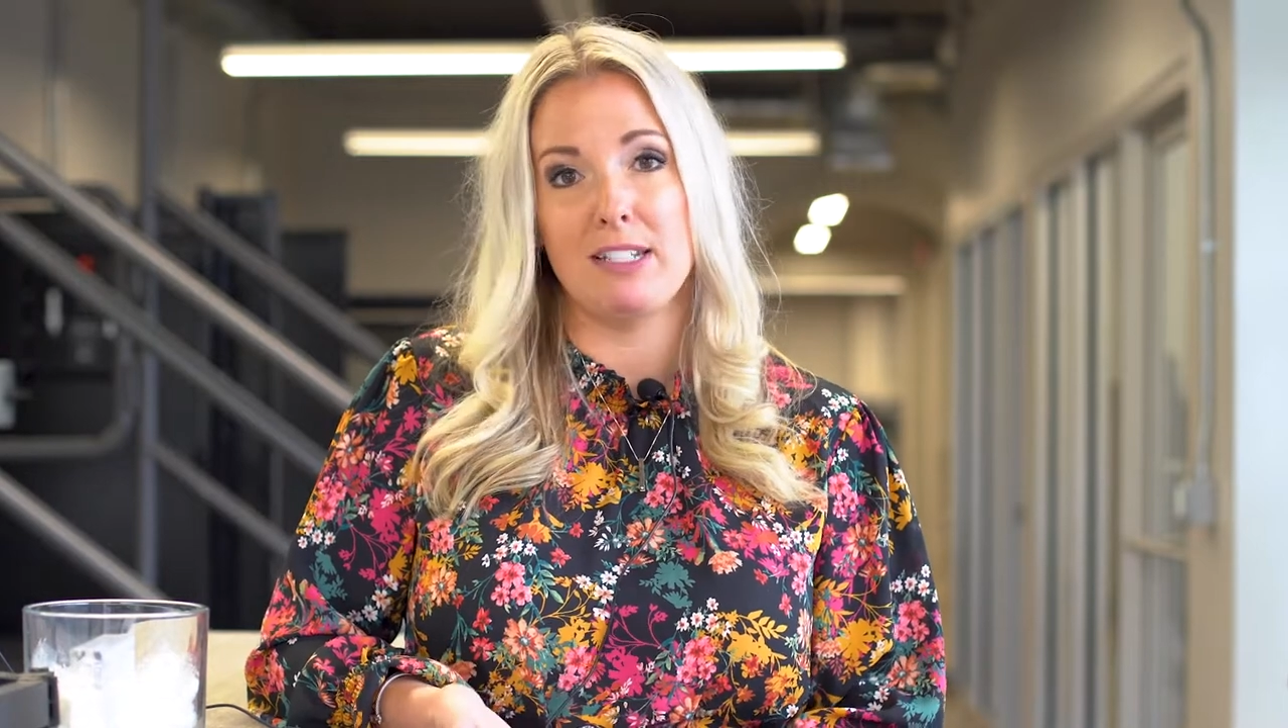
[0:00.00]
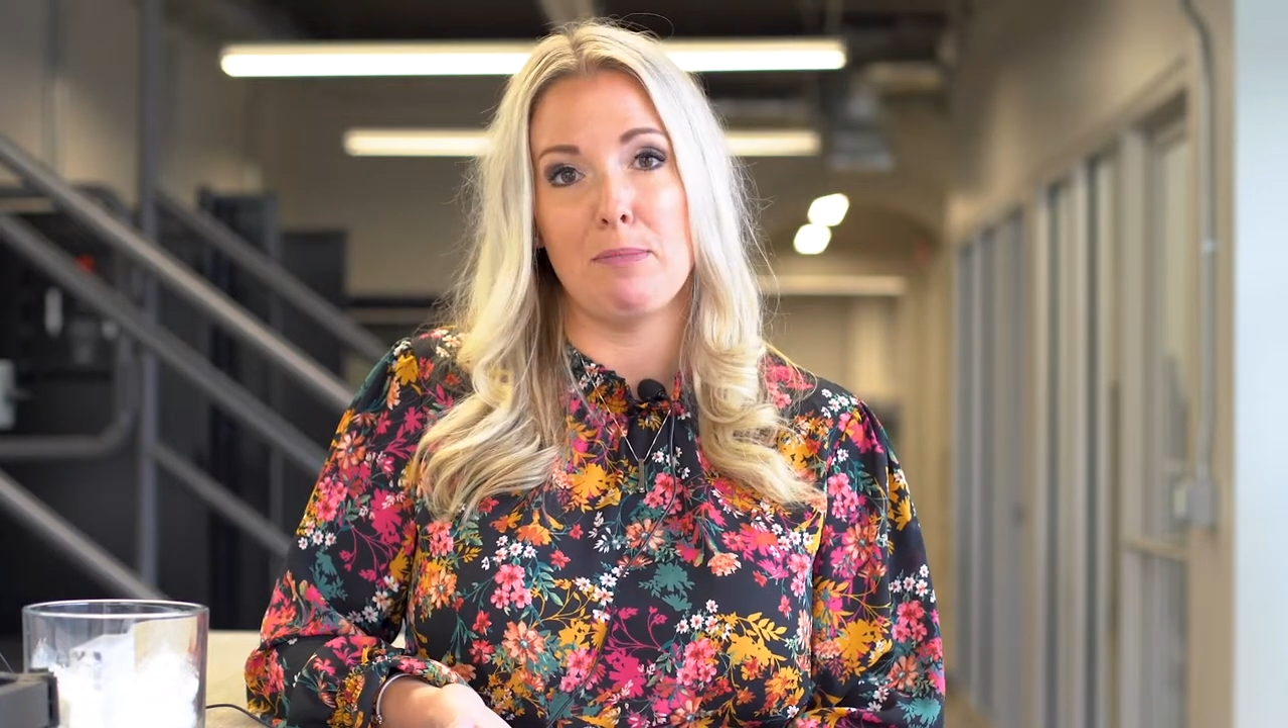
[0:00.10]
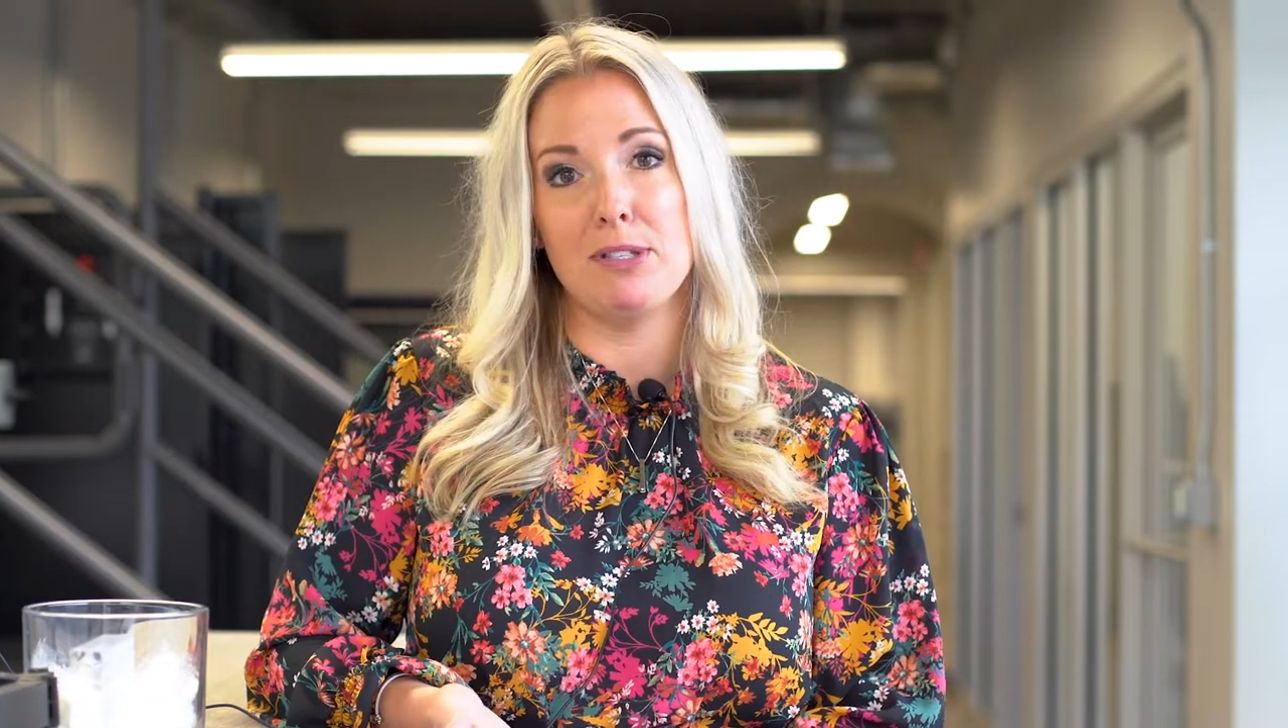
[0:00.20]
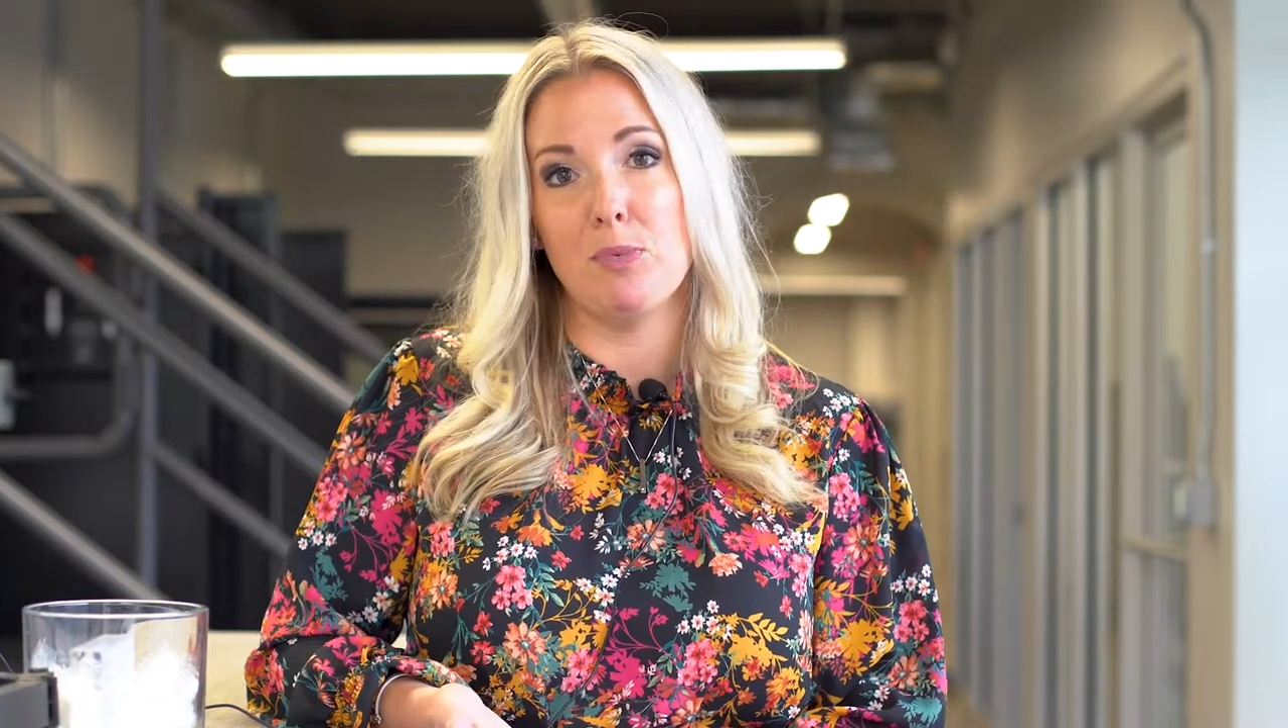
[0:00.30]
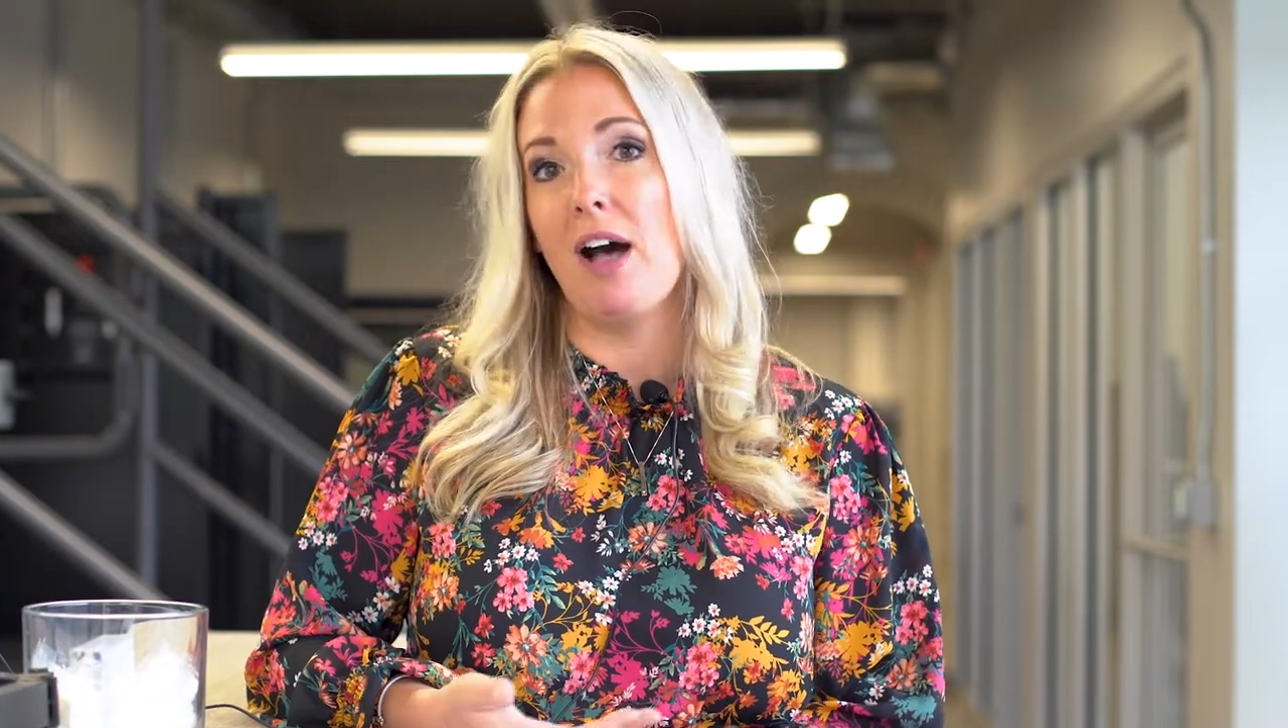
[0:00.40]

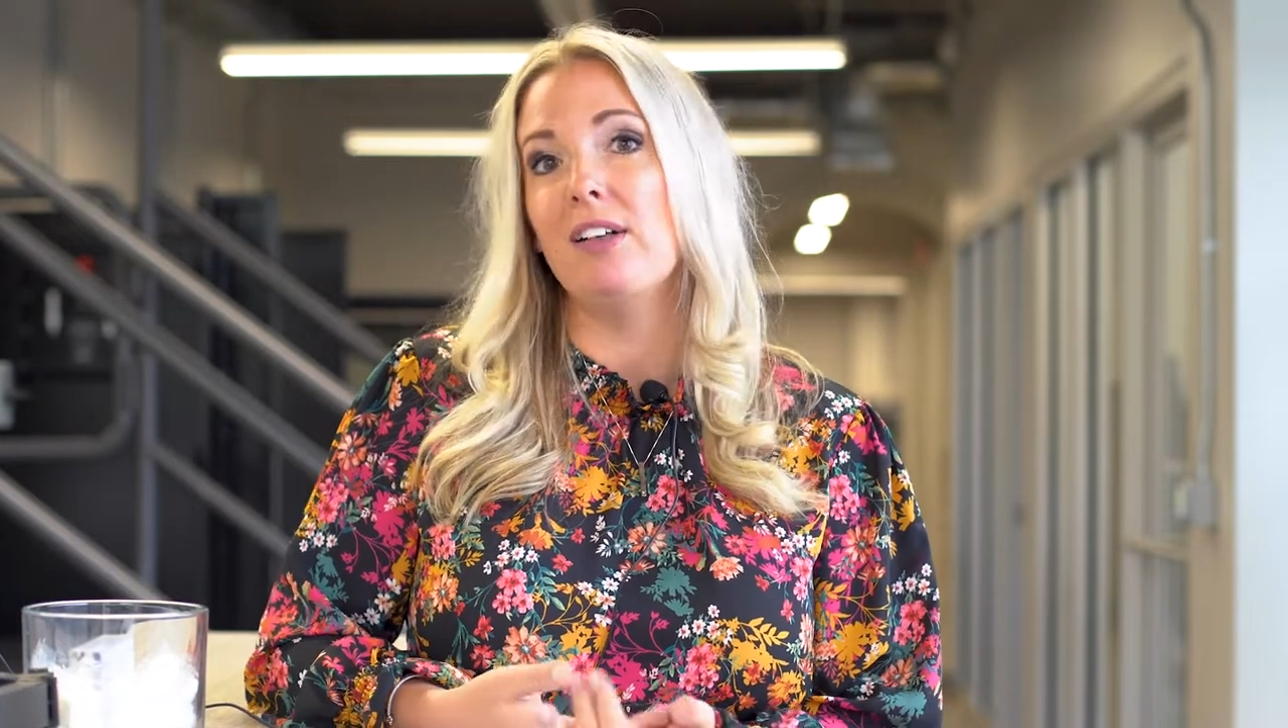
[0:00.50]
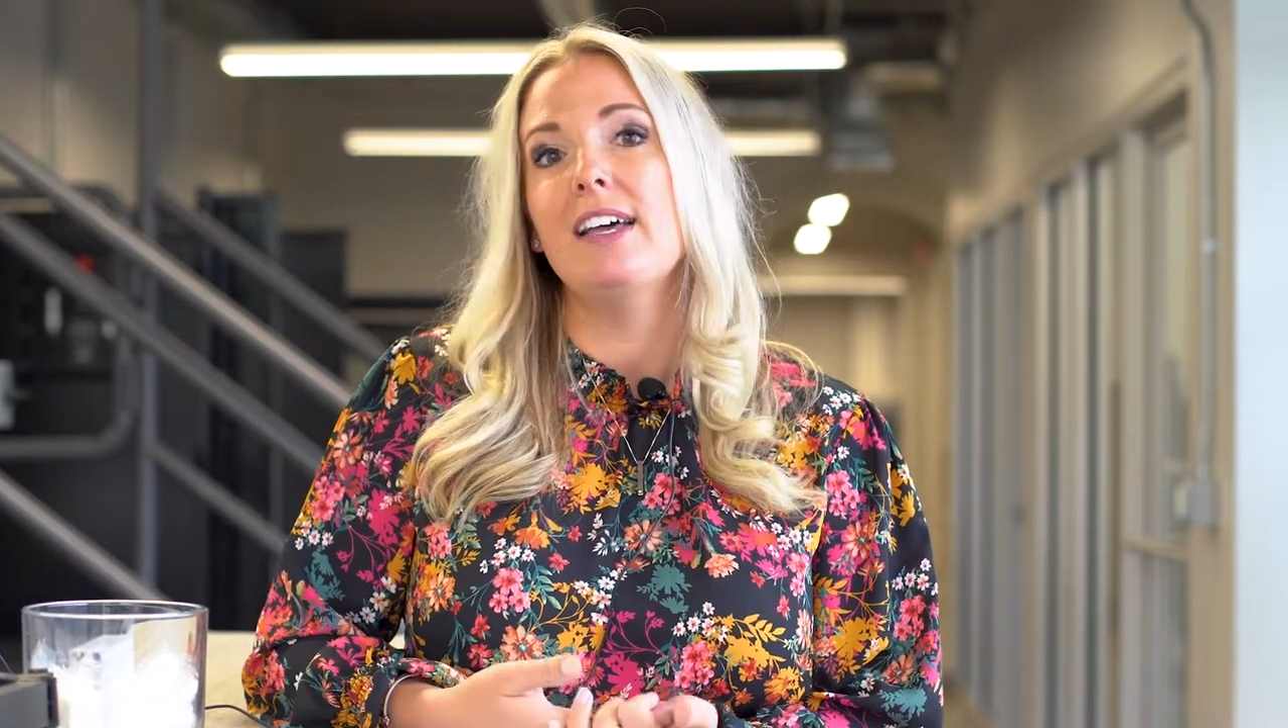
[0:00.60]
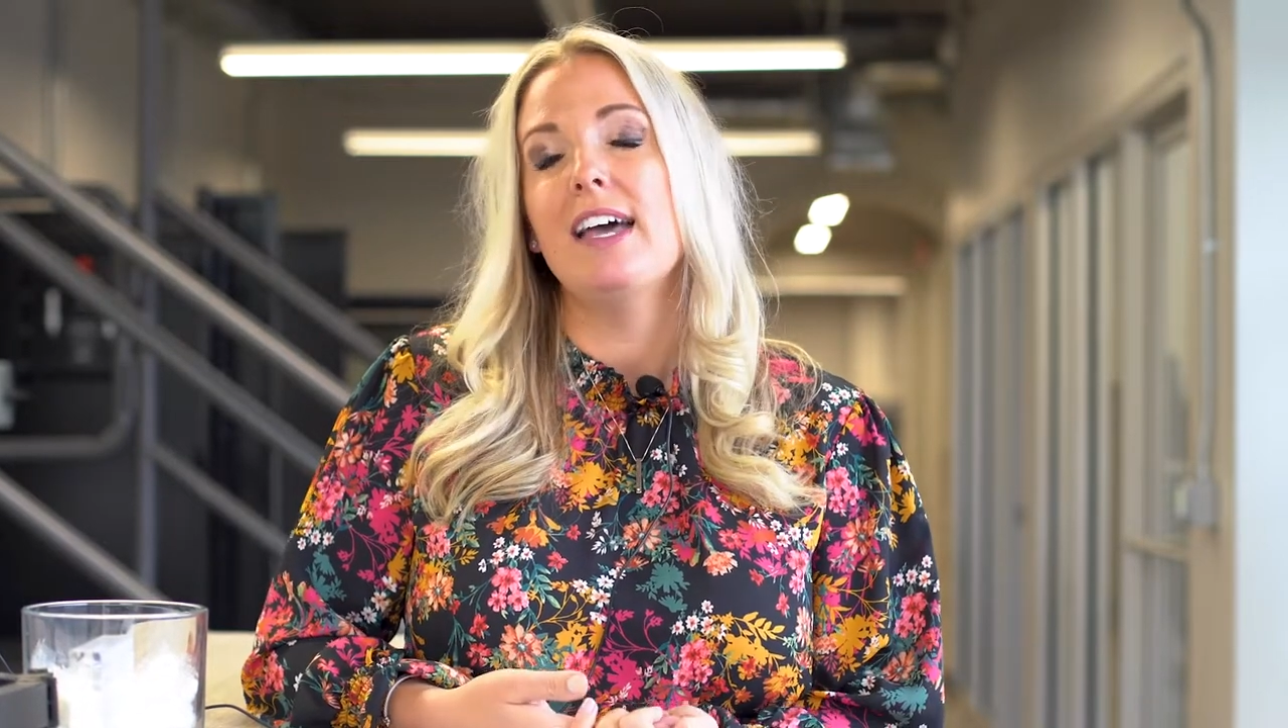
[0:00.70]
step as well.